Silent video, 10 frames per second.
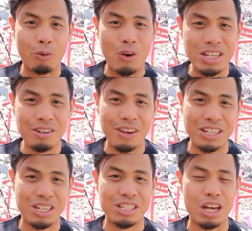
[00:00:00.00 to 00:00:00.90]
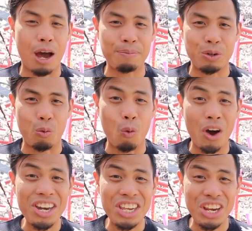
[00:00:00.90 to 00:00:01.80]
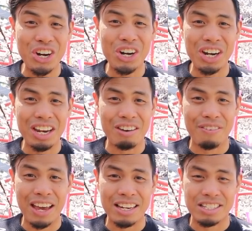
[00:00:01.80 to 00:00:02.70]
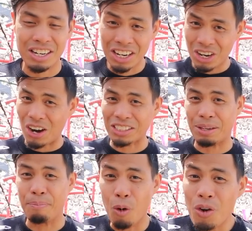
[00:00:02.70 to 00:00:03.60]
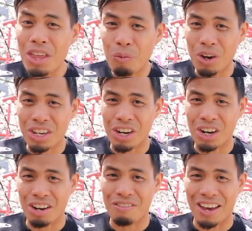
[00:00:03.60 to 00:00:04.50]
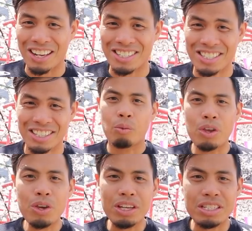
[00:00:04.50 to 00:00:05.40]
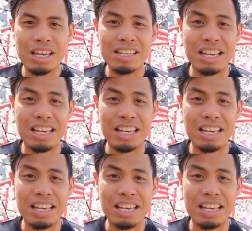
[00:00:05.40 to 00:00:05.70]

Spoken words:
reservations up to 1 year in advance, or actually more than 1 year in advance. And what you can see is